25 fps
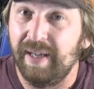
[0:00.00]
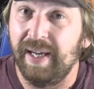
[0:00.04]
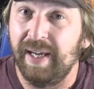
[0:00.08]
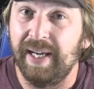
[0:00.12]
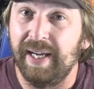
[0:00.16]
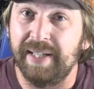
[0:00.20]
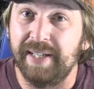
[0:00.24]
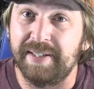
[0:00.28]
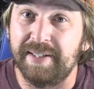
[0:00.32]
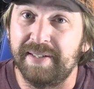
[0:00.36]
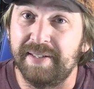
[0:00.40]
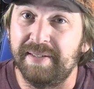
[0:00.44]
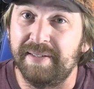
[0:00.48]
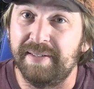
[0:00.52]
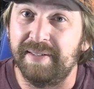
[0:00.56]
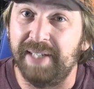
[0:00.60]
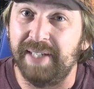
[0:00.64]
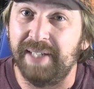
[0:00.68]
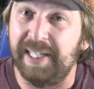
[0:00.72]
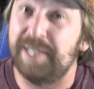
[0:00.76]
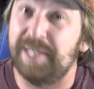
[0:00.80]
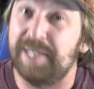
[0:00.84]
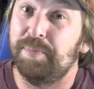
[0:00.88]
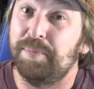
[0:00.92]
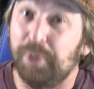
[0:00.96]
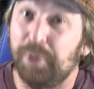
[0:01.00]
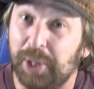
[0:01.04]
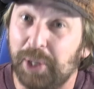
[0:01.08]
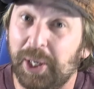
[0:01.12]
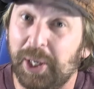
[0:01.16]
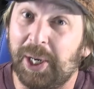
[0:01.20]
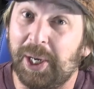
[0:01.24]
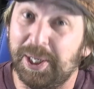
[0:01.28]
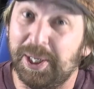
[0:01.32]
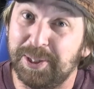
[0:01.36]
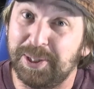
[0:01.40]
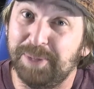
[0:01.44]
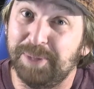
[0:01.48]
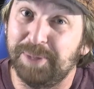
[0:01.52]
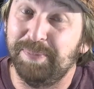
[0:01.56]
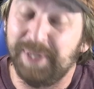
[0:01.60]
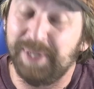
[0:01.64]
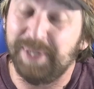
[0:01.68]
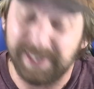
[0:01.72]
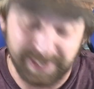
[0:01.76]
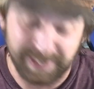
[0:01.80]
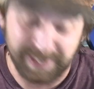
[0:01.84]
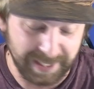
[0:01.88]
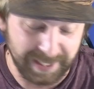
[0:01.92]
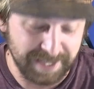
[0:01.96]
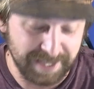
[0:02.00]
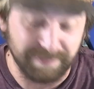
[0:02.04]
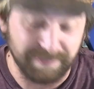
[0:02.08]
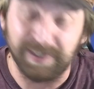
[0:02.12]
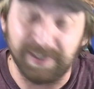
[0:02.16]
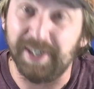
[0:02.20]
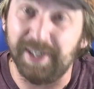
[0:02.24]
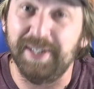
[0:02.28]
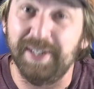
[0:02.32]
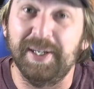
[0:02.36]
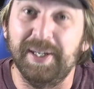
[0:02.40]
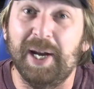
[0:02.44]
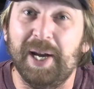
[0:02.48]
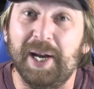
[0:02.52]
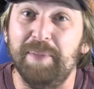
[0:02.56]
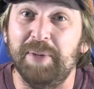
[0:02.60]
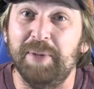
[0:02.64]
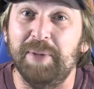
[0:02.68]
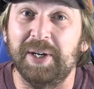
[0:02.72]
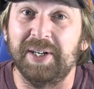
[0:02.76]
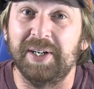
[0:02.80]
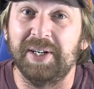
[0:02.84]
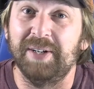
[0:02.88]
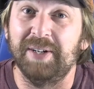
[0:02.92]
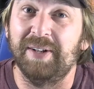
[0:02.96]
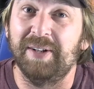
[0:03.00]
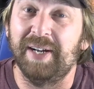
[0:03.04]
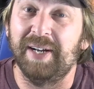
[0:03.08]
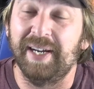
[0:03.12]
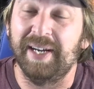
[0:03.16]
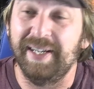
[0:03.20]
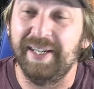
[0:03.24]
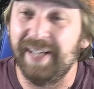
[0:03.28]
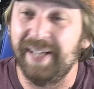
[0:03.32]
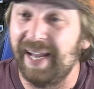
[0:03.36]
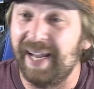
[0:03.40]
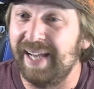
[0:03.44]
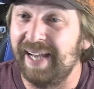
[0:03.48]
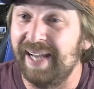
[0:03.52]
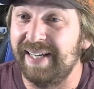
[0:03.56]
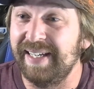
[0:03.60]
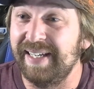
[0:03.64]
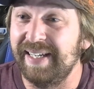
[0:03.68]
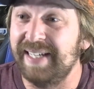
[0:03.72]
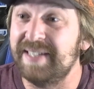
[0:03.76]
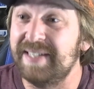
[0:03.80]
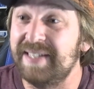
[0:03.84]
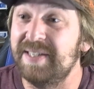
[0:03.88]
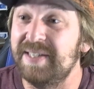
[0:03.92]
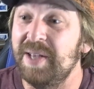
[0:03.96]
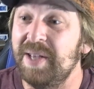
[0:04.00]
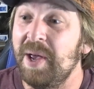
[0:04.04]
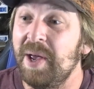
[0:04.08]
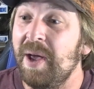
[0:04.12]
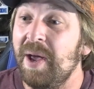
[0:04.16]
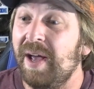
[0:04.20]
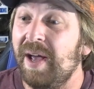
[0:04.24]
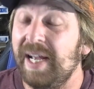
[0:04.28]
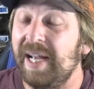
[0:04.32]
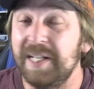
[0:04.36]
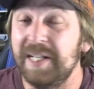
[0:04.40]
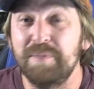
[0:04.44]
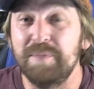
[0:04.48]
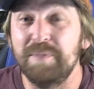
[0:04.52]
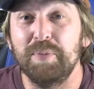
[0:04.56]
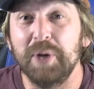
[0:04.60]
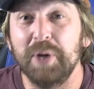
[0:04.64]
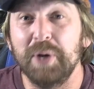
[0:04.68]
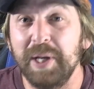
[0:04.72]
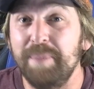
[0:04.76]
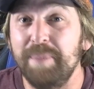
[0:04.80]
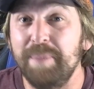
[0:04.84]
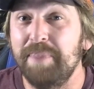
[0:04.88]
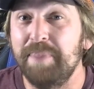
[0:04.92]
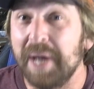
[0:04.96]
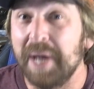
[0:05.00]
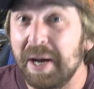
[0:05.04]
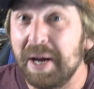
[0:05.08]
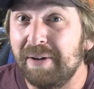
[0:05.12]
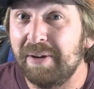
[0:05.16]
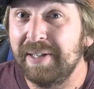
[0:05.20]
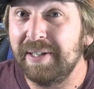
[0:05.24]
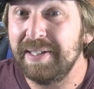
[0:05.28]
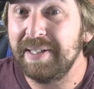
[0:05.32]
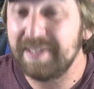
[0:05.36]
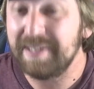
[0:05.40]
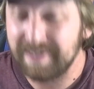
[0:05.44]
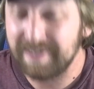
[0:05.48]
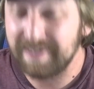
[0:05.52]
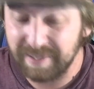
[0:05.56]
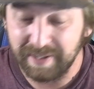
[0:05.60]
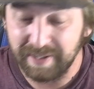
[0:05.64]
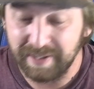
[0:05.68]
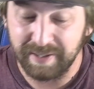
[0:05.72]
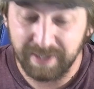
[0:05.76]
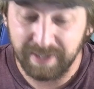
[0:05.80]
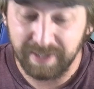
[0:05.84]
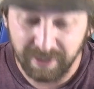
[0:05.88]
it's pretty awesome. It's fun, I'm not gonna lie. And it's pretty balanced.